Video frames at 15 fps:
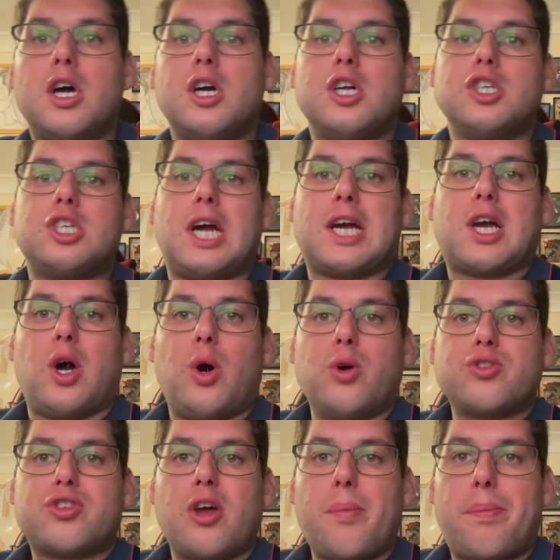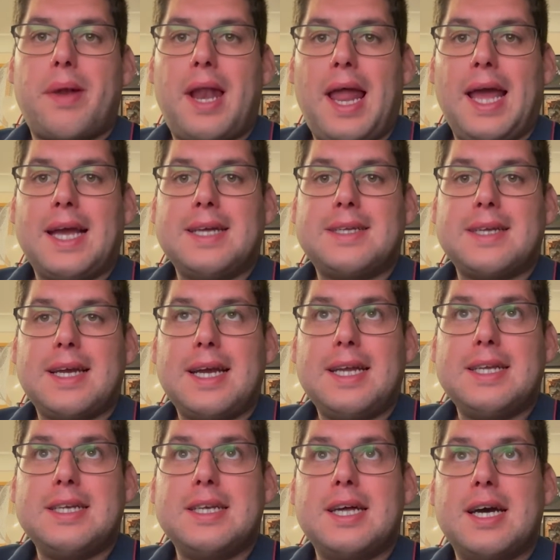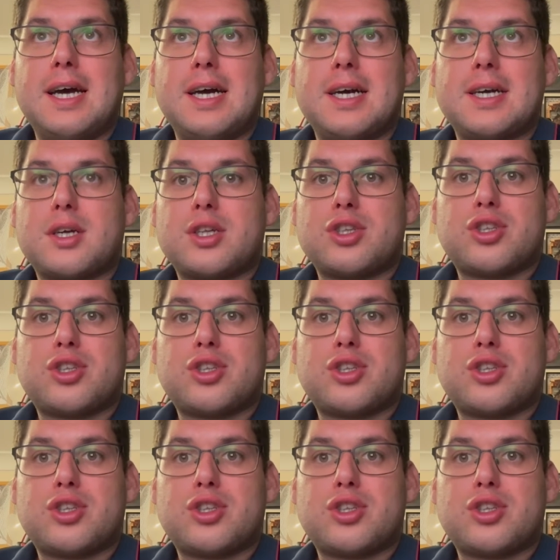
Xhaka also played in the